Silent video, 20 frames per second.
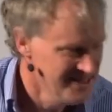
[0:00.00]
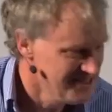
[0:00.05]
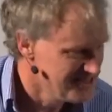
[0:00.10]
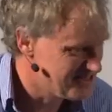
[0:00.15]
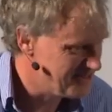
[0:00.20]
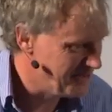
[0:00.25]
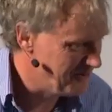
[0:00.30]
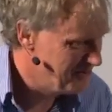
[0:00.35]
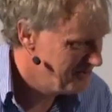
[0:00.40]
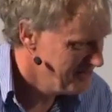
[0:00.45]

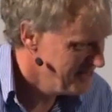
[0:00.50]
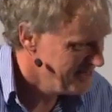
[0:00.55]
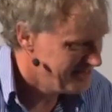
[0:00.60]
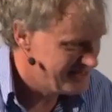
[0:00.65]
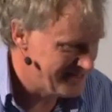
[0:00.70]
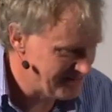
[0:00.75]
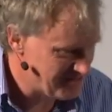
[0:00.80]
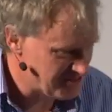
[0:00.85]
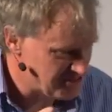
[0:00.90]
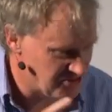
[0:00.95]
So,
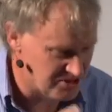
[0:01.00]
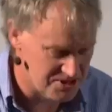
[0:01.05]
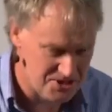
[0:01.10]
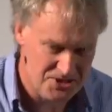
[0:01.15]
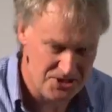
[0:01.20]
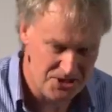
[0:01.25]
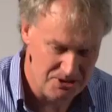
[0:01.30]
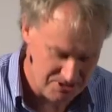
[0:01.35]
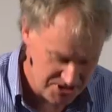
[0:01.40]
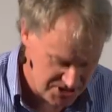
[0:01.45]
never trust
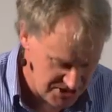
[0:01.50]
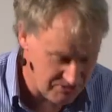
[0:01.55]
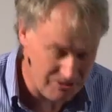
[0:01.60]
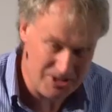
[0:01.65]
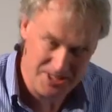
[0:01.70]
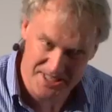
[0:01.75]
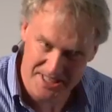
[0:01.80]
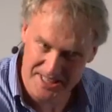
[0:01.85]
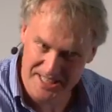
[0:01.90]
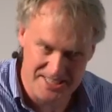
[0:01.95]
students. And
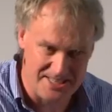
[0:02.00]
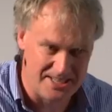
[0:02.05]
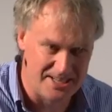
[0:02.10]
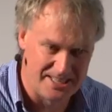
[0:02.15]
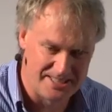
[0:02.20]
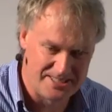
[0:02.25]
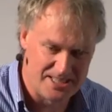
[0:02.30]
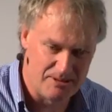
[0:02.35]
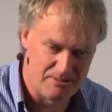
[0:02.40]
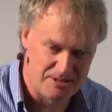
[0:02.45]
we see this
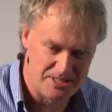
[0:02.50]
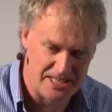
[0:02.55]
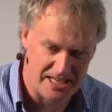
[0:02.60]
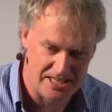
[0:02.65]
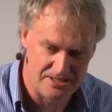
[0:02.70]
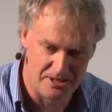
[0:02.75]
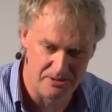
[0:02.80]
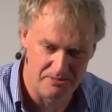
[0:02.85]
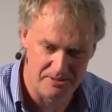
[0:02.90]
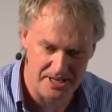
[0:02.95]
all the time. It's
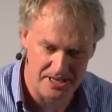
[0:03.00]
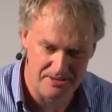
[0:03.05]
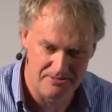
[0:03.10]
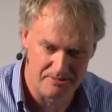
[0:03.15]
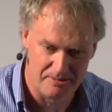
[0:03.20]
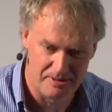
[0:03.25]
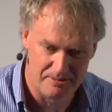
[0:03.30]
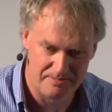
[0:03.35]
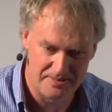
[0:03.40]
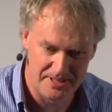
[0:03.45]
like, don't we, Aoife?
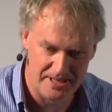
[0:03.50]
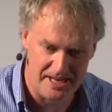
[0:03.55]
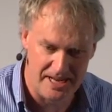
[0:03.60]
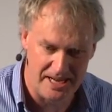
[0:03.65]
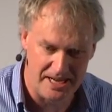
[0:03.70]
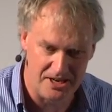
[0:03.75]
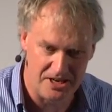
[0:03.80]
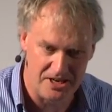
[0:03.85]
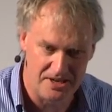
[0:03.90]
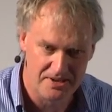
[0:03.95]
We're in
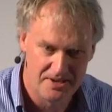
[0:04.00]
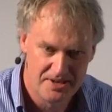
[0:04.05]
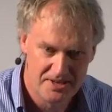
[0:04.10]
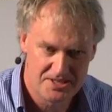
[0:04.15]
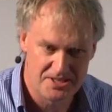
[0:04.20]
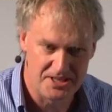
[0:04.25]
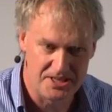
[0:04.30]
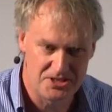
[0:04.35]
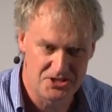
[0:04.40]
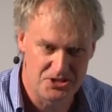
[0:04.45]
agony
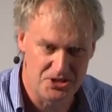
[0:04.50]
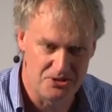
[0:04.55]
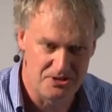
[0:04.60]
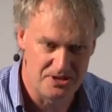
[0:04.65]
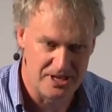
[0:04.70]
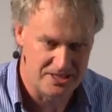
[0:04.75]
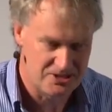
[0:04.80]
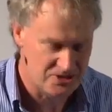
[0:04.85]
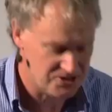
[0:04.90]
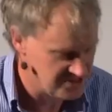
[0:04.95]
seeing
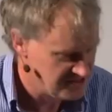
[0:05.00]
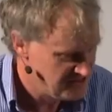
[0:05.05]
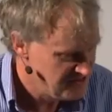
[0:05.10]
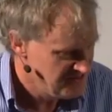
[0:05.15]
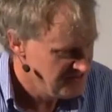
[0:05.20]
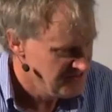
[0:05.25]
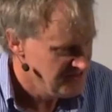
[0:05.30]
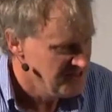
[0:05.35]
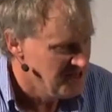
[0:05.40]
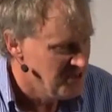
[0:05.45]
student answers.
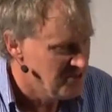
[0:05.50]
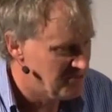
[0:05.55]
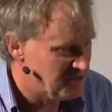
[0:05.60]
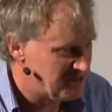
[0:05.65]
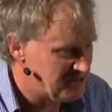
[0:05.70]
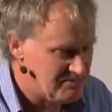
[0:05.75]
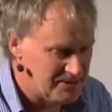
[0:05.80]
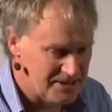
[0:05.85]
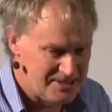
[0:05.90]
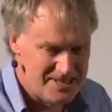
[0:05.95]

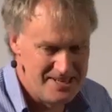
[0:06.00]
But